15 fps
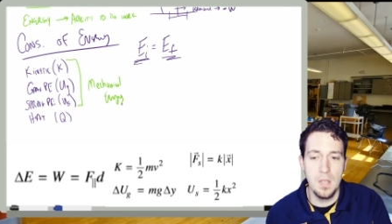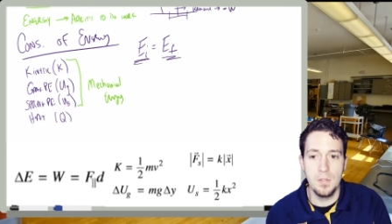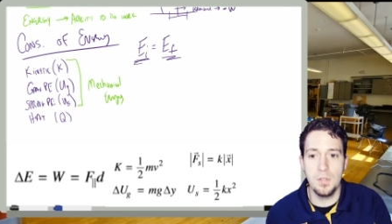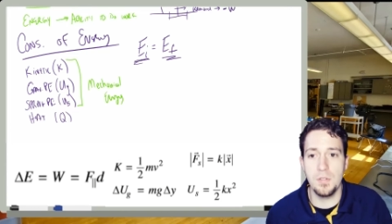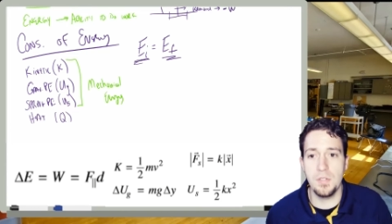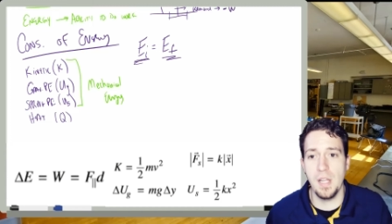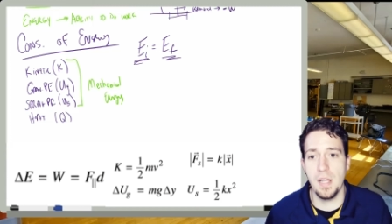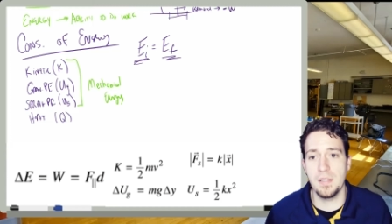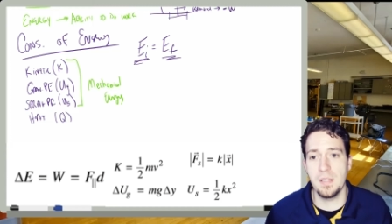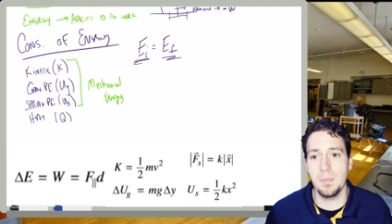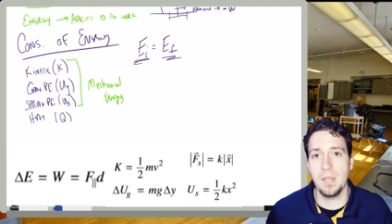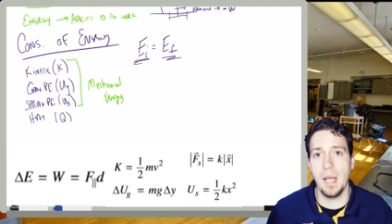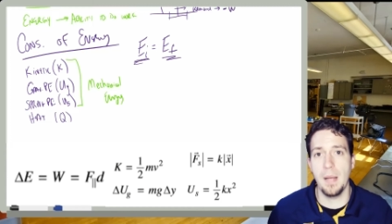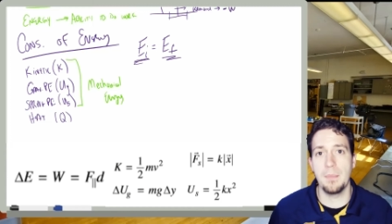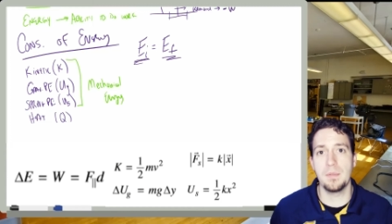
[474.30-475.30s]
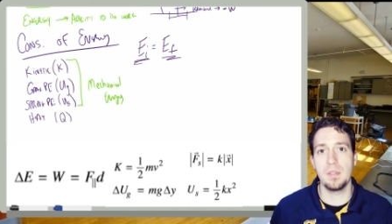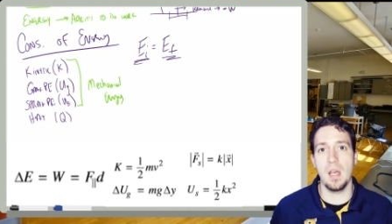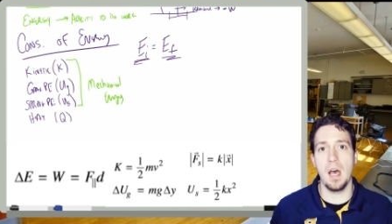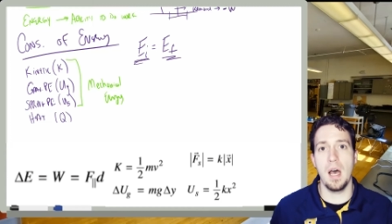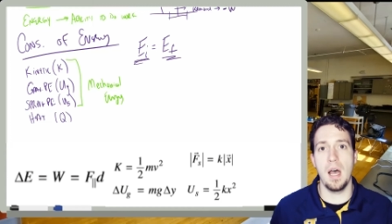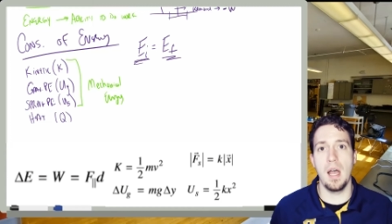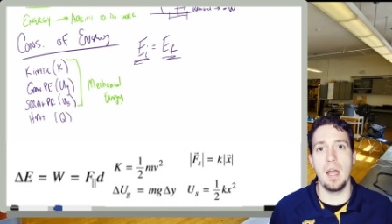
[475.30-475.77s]
So you'll see that sometimes,
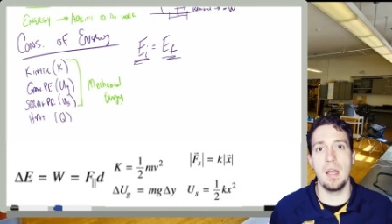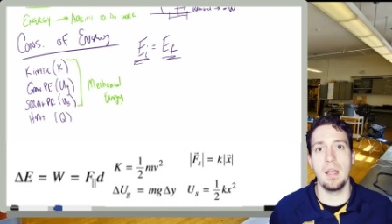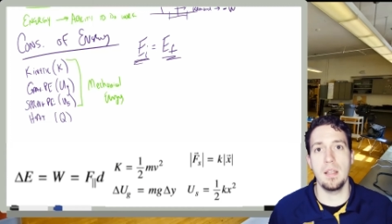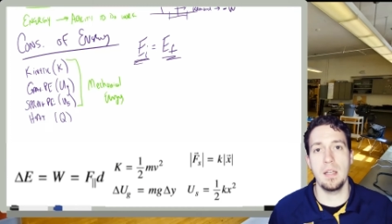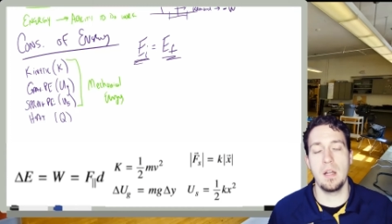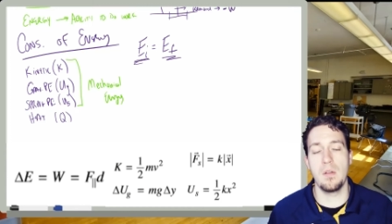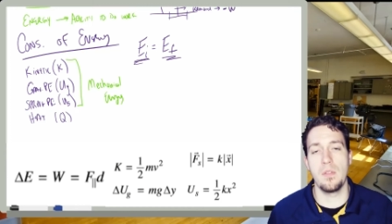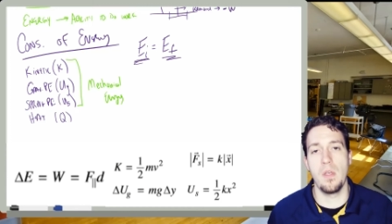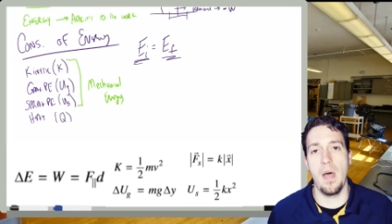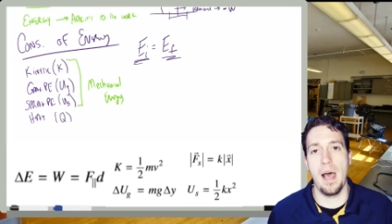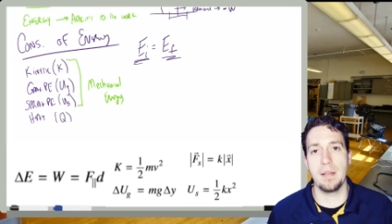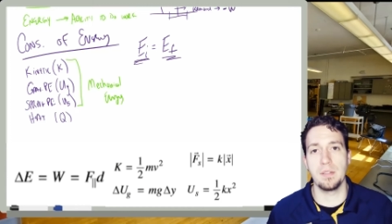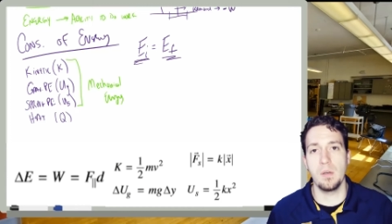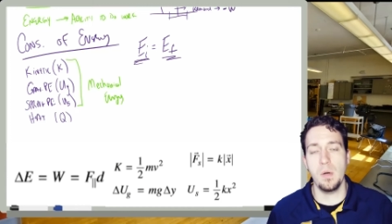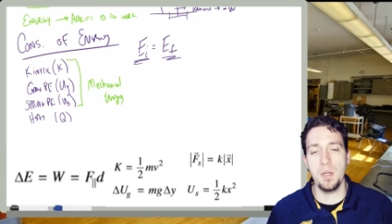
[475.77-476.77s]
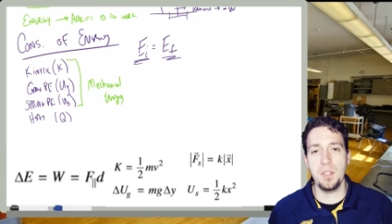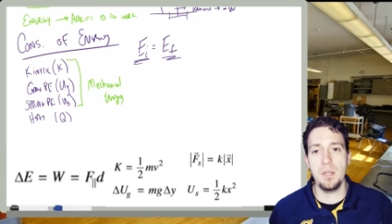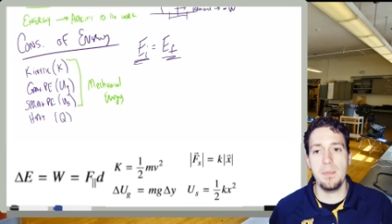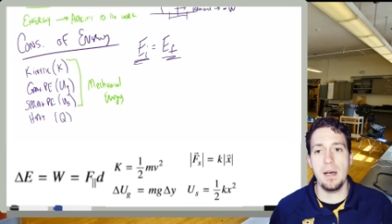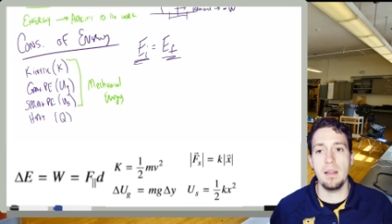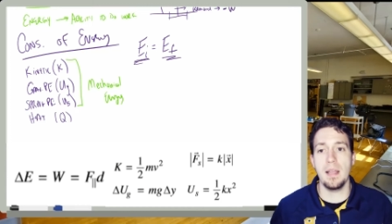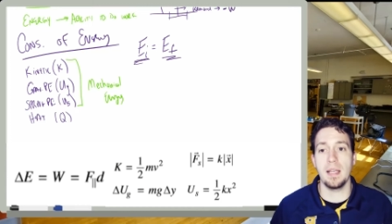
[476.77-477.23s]
uh, you know, they'll ask a question
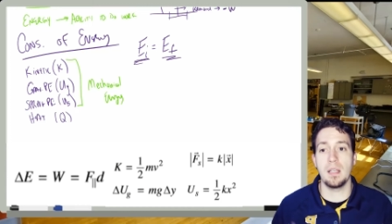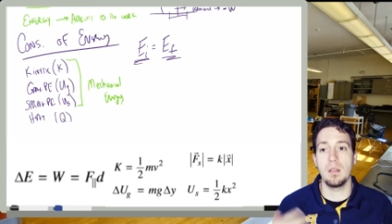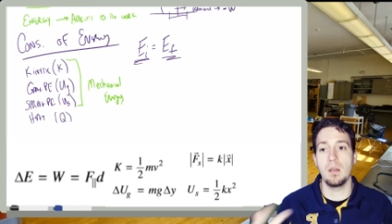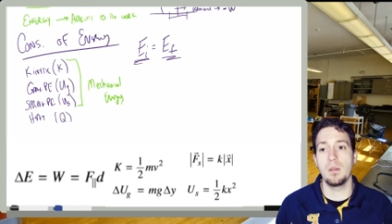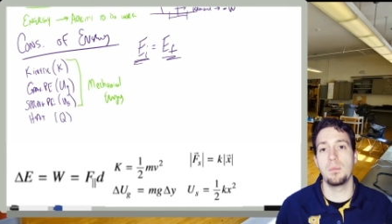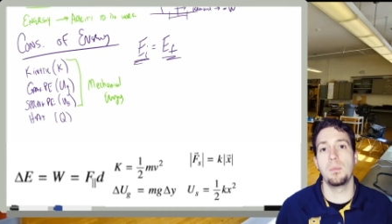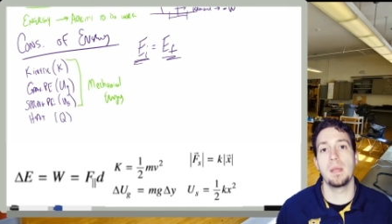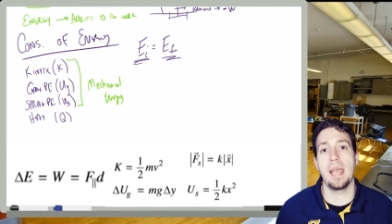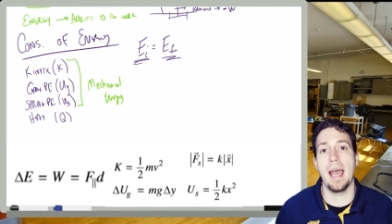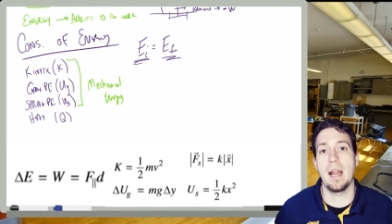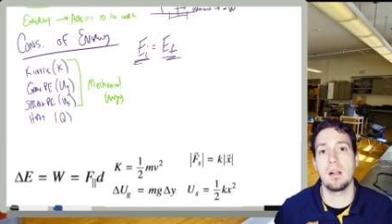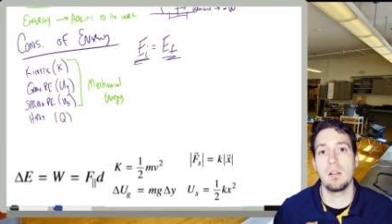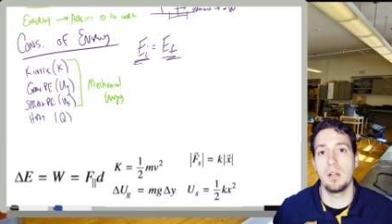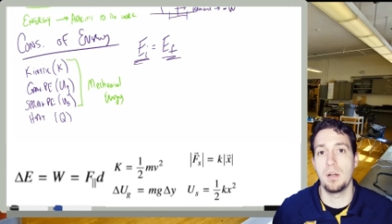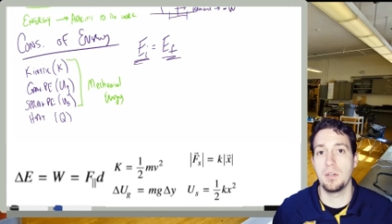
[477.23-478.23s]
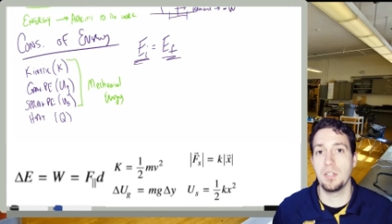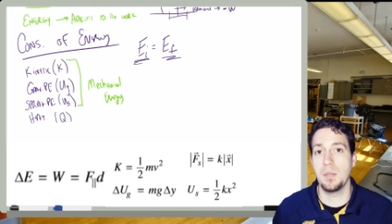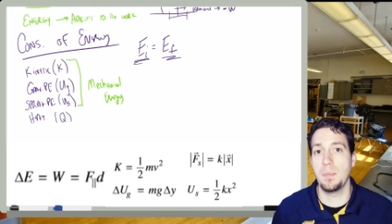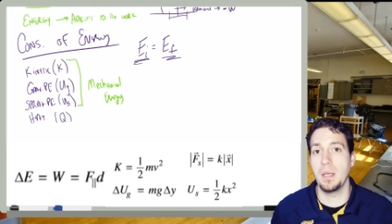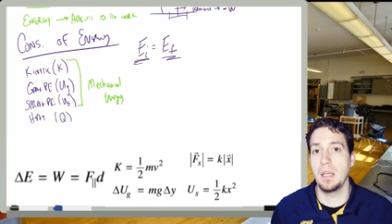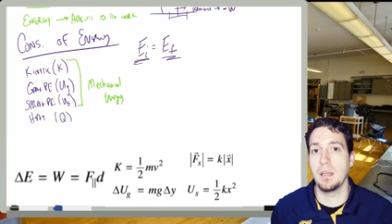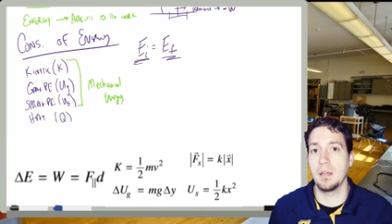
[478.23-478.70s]
about like mechanical energy
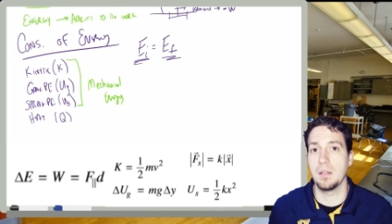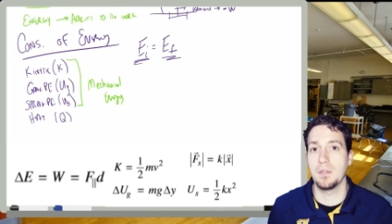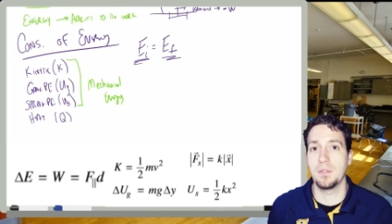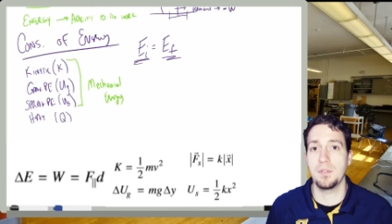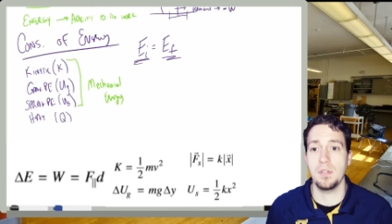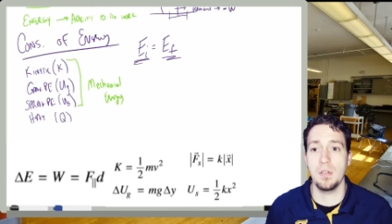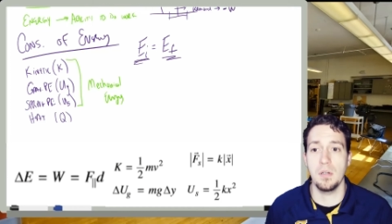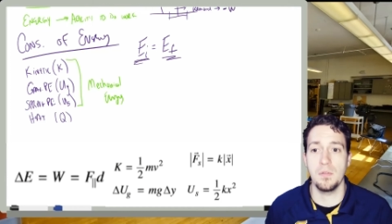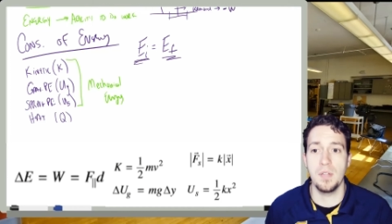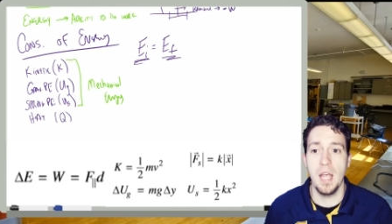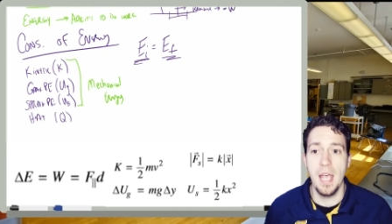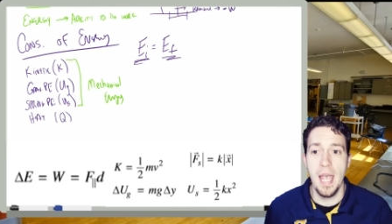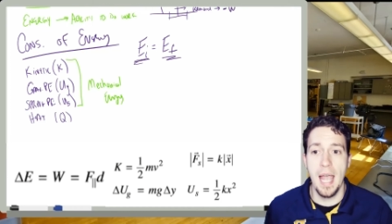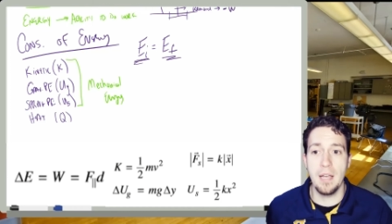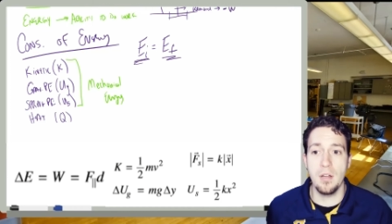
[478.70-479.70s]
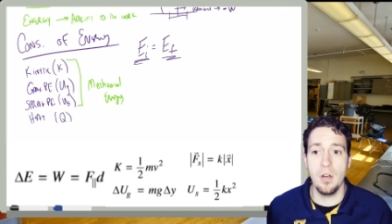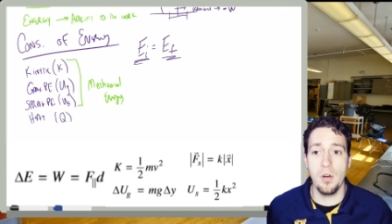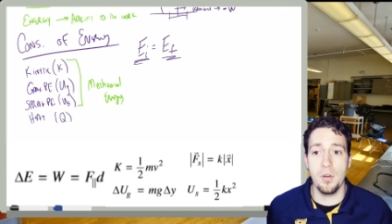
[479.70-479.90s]
being conserved, and you